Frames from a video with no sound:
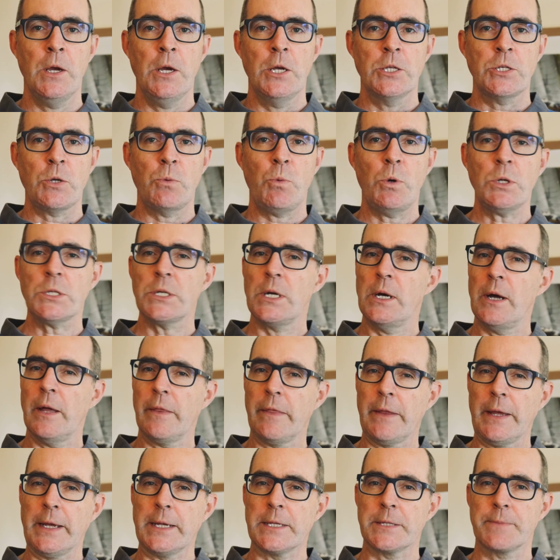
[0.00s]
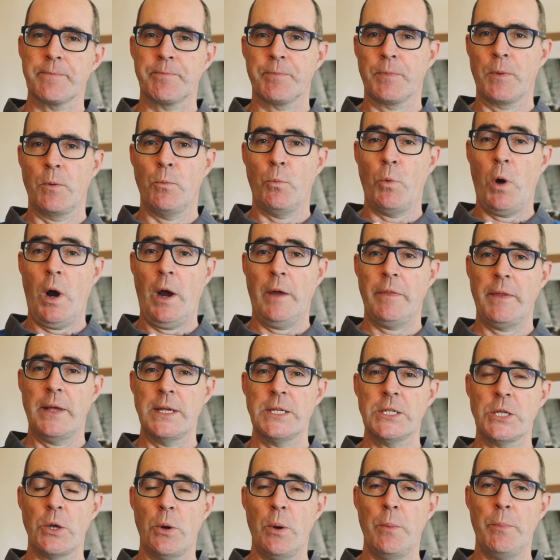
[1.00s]
So what are these? Why are they
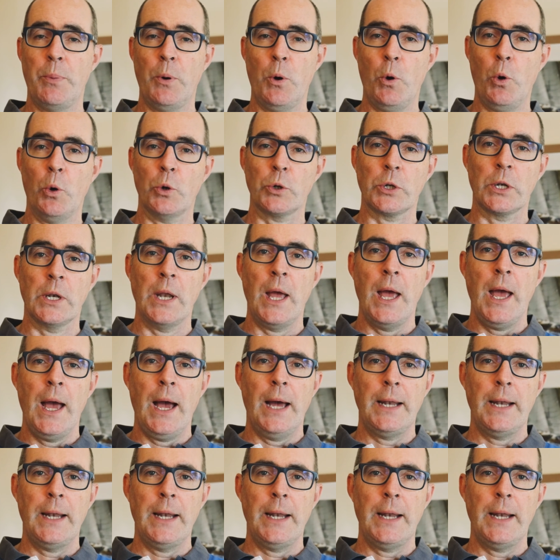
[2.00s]
so important?